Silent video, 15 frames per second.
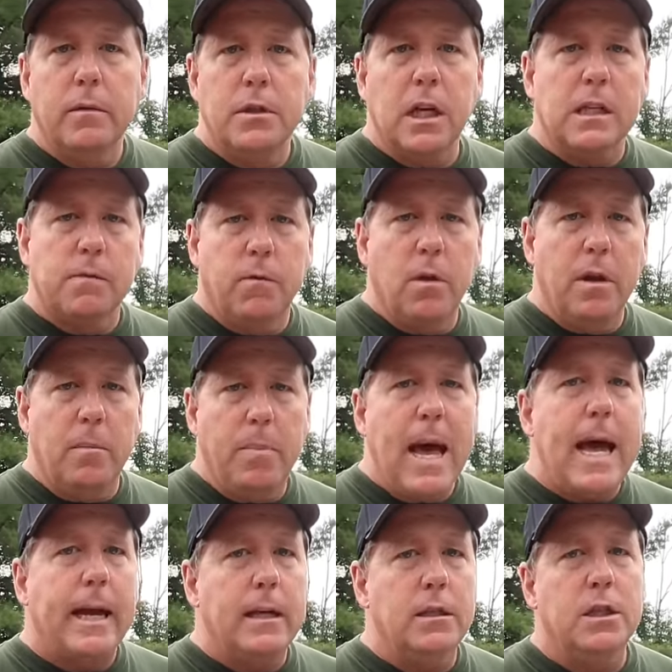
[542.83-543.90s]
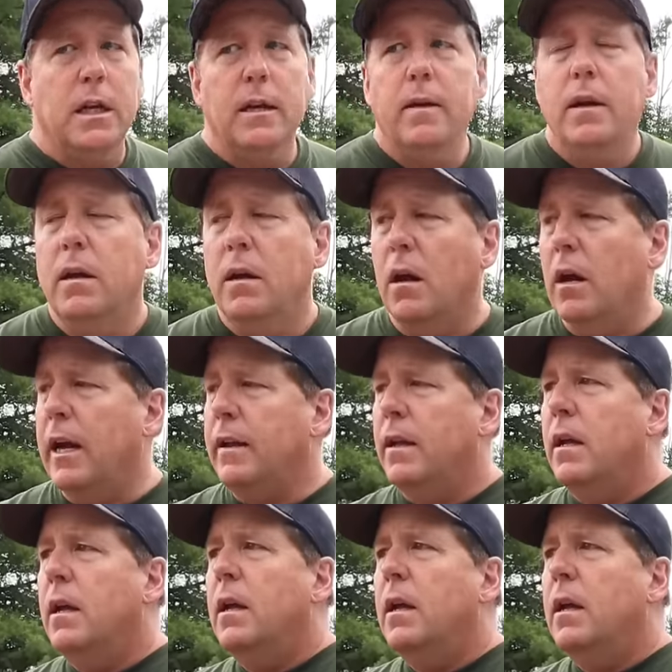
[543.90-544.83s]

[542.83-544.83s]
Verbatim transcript: just for the packaging. All right.